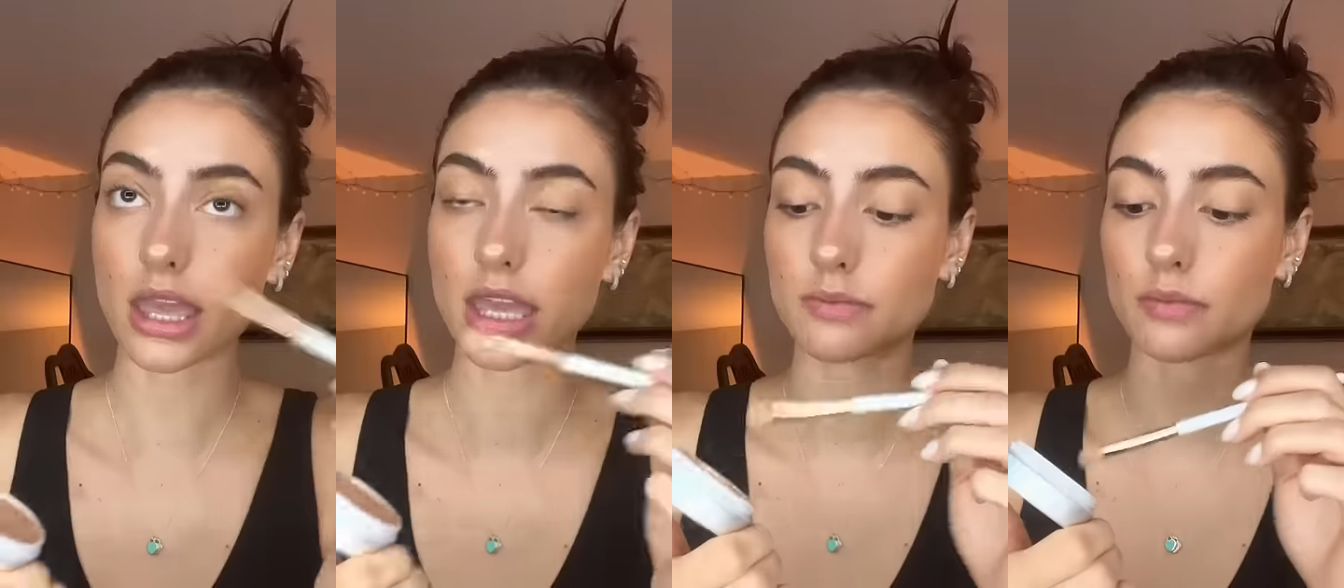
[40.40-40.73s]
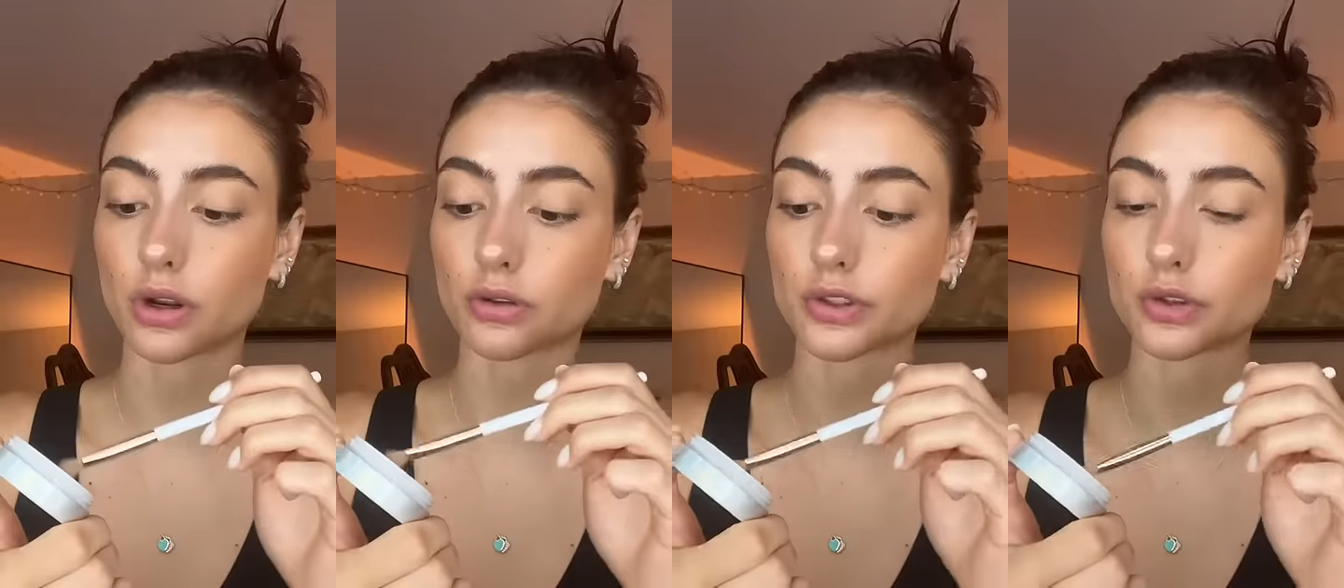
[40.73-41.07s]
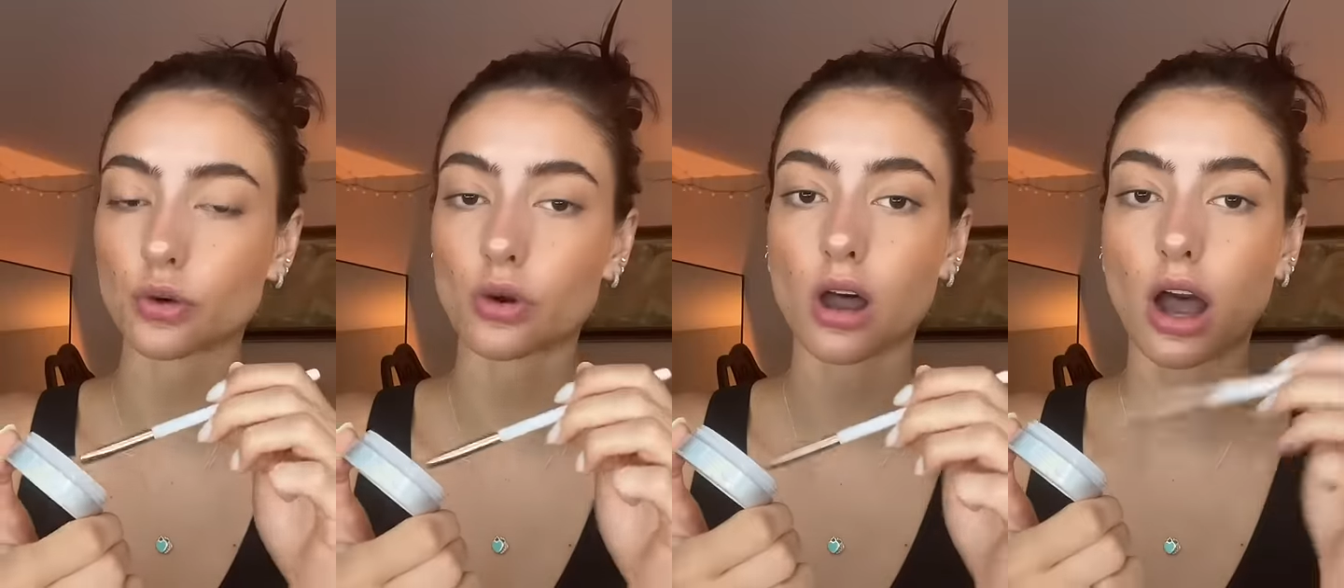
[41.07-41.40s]
In middle
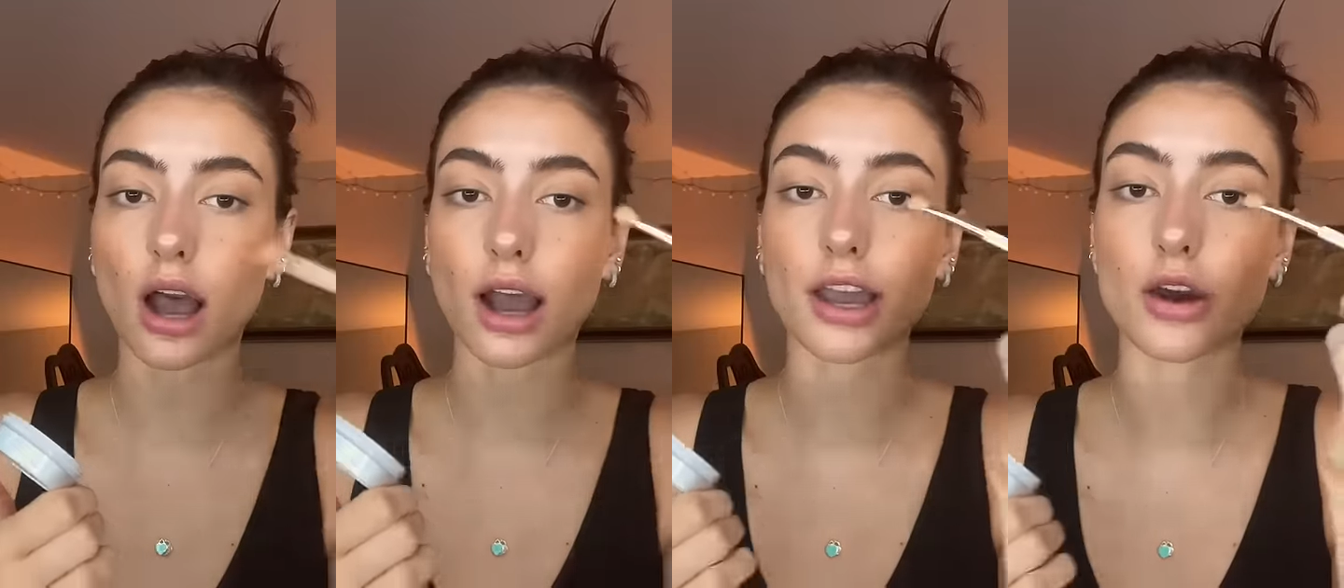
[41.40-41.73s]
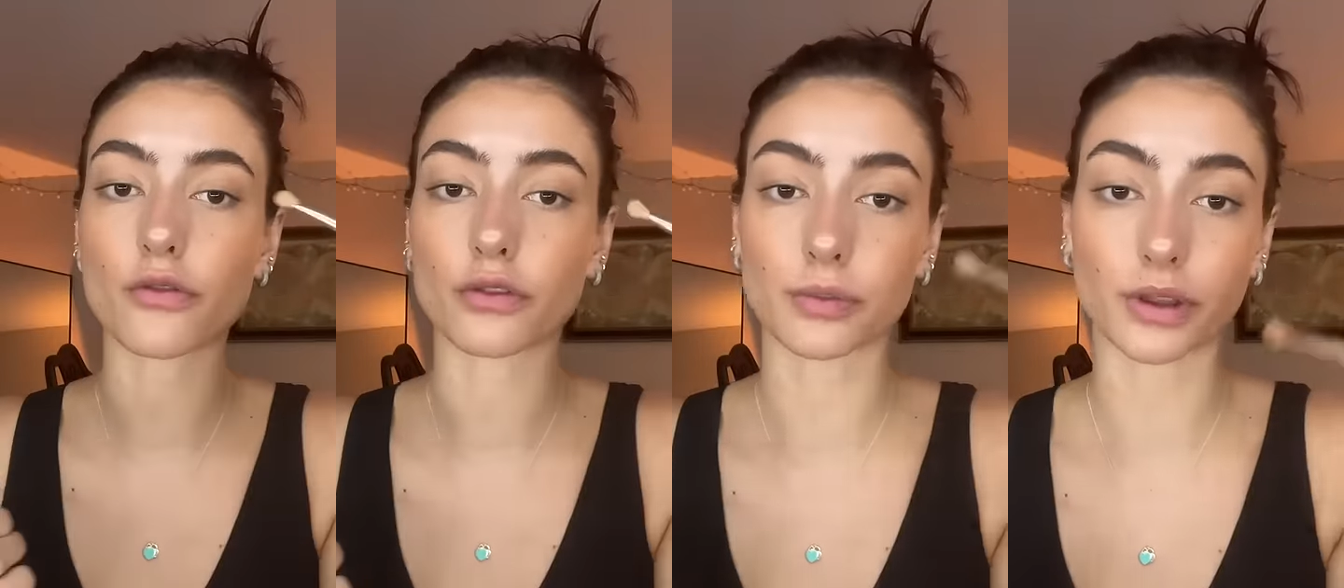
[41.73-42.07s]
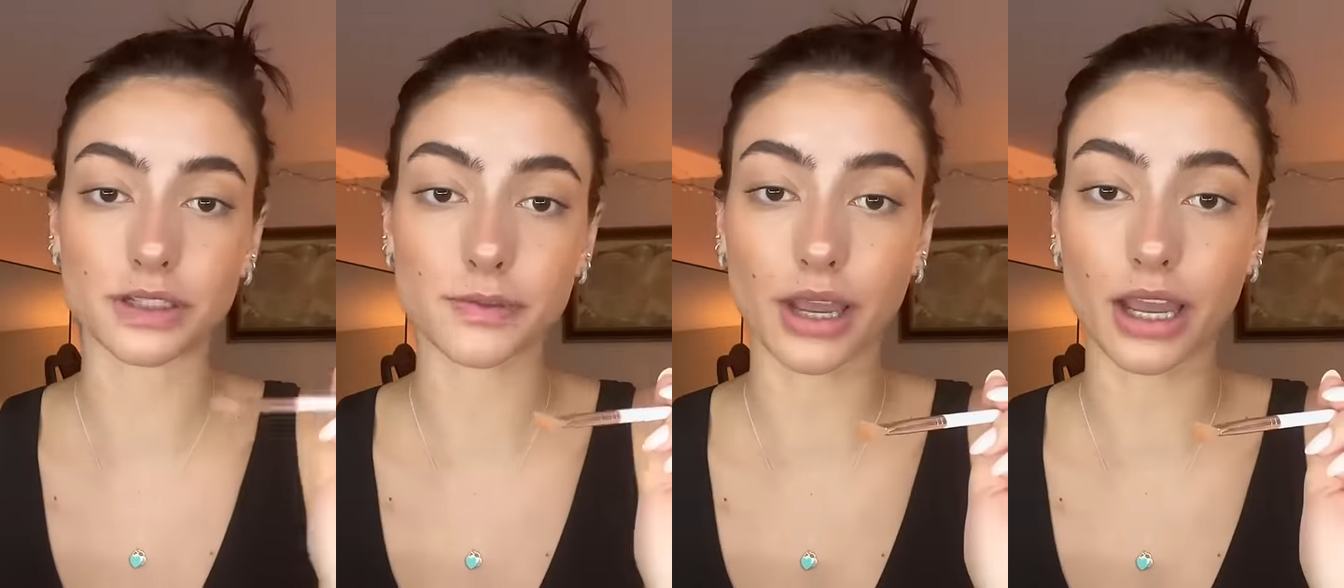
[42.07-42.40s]
school, I
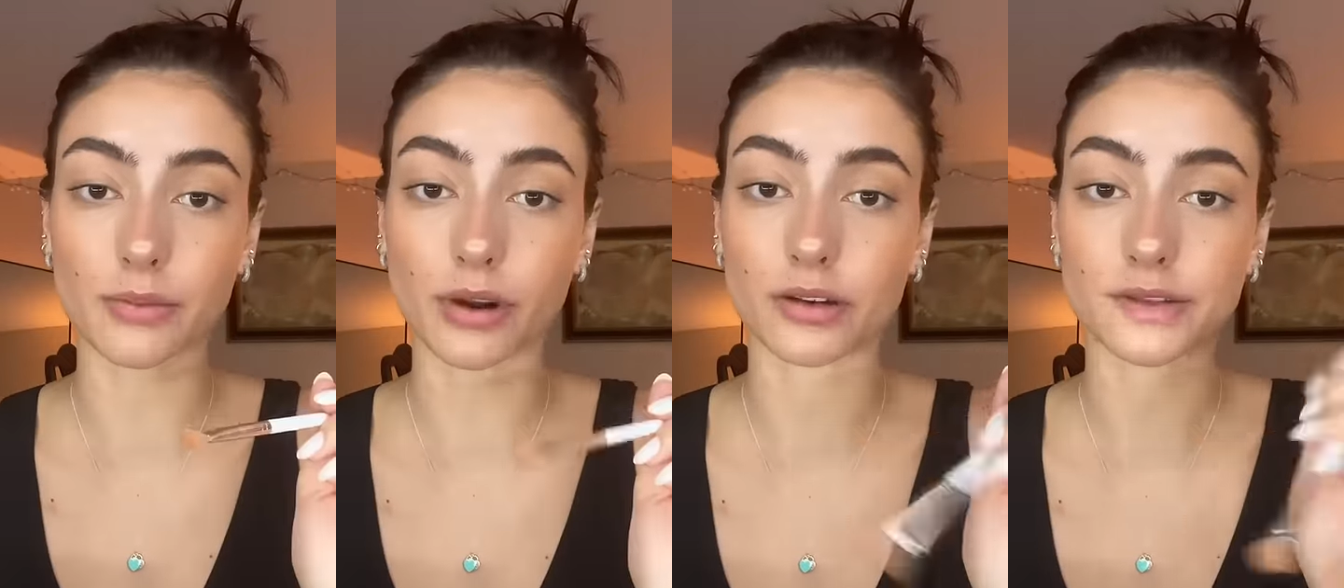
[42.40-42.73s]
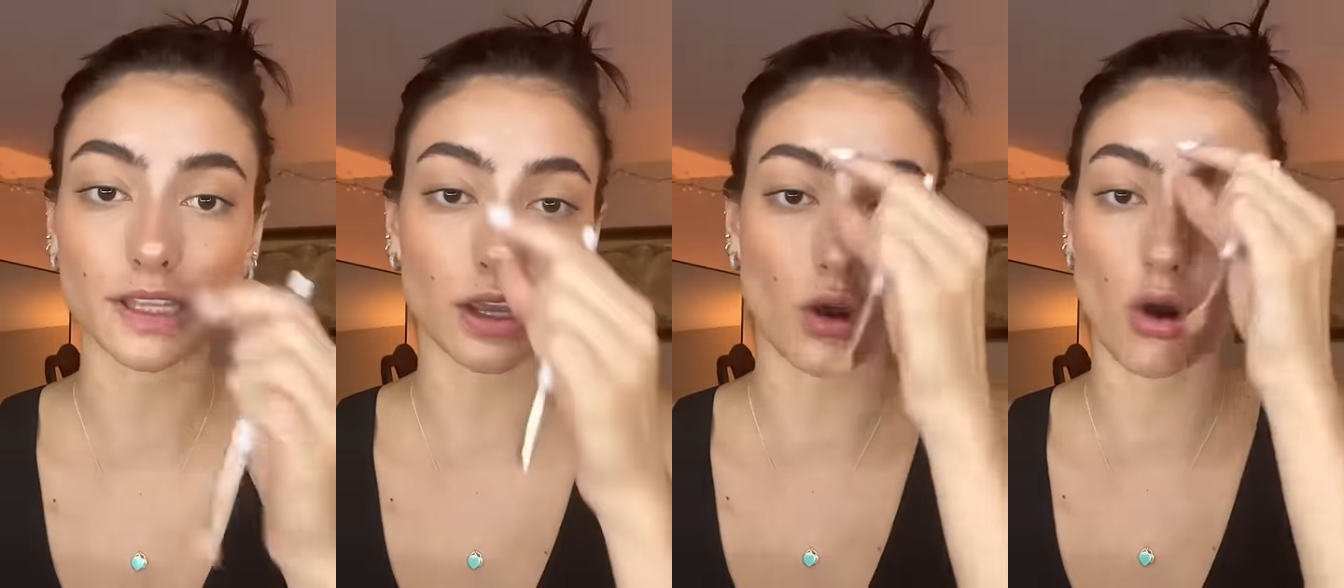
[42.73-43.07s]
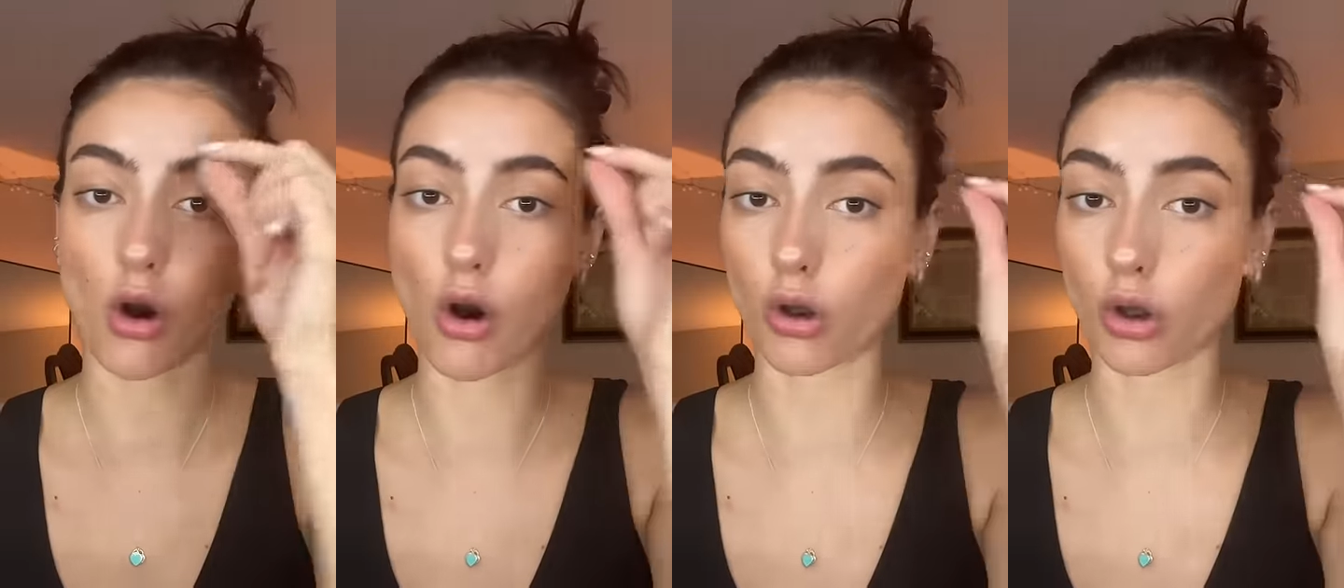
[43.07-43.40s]
overplucked my eyebrows, like all